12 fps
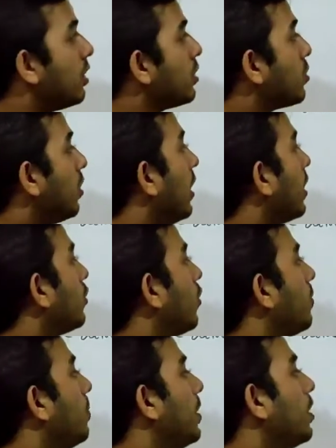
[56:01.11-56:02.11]
So length
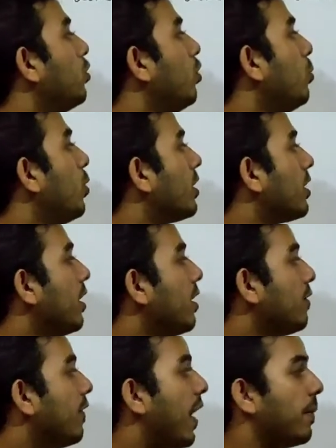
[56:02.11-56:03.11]
of PQ will be what
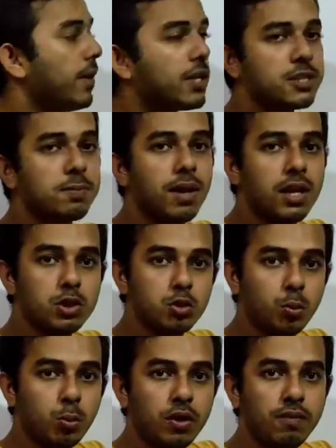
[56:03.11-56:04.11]
5x plus
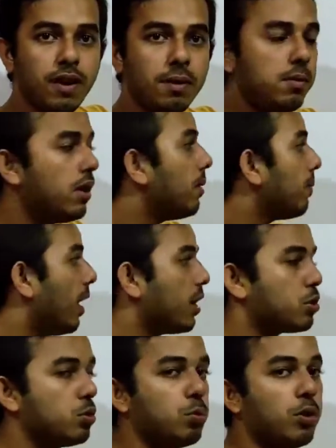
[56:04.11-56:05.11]
2.5 plus
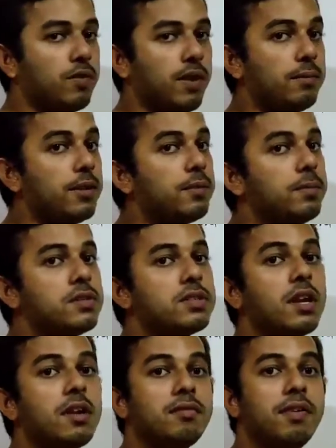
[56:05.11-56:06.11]
2.5, that means
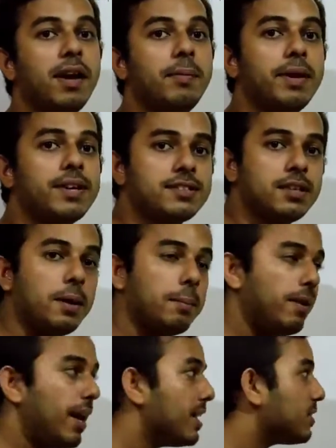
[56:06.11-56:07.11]
5x
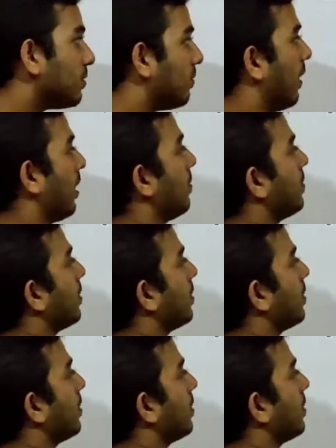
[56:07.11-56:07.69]
plus 5.